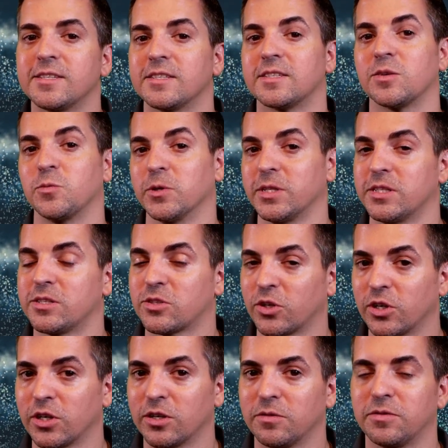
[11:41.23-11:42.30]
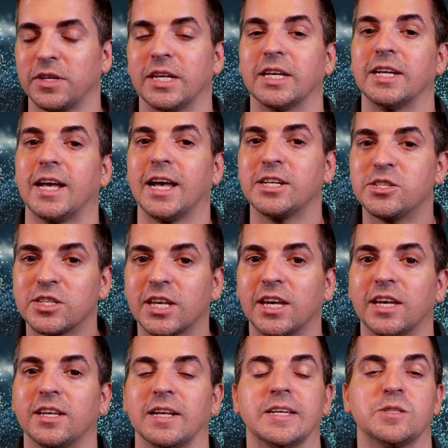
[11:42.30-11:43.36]
is to really serve and
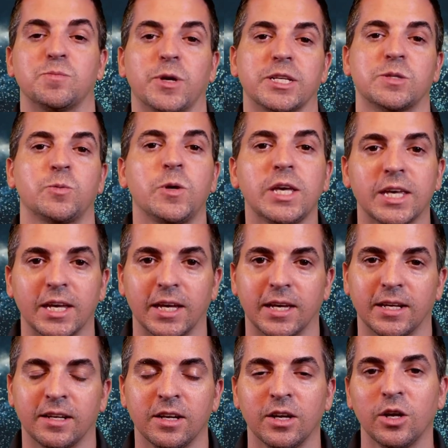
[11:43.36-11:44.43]
educate as best we can